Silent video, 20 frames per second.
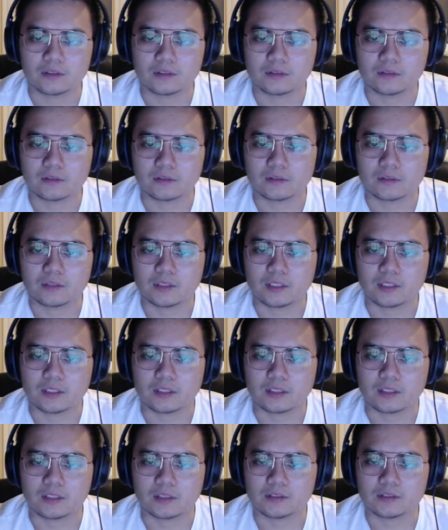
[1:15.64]

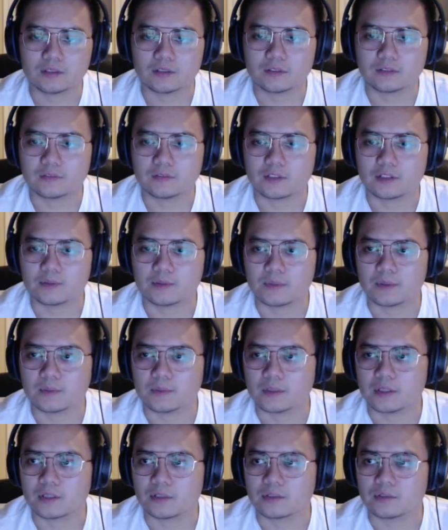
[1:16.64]
Okay, I gotta see if I
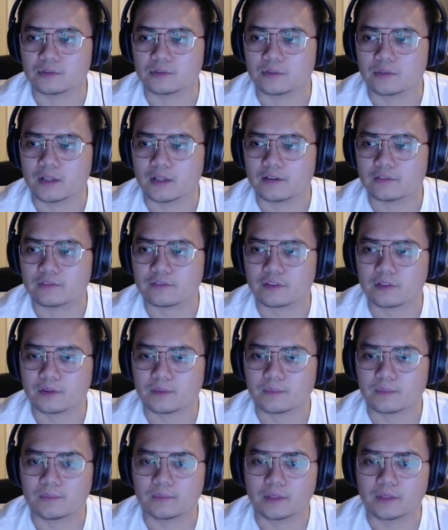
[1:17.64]
remember how to do that
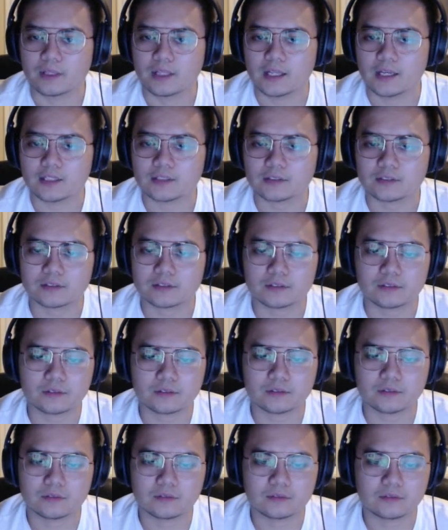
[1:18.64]
from the last
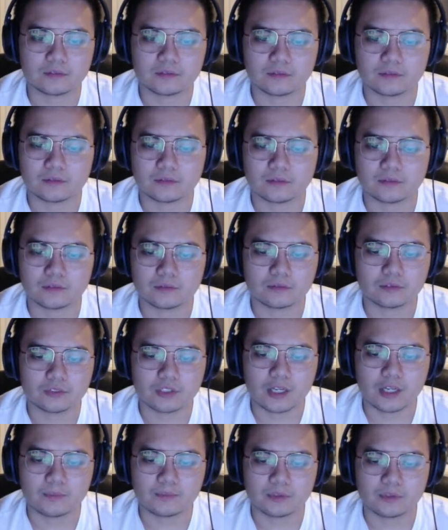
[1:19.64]

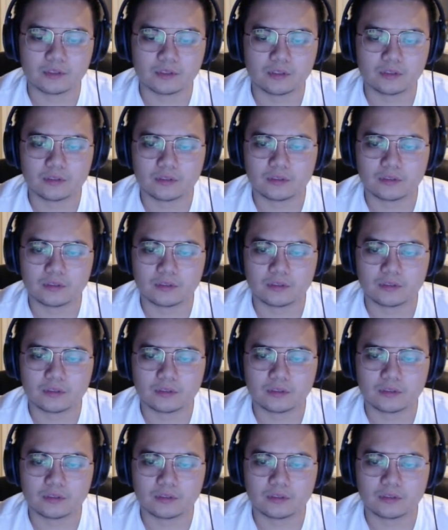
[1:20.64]
chapter.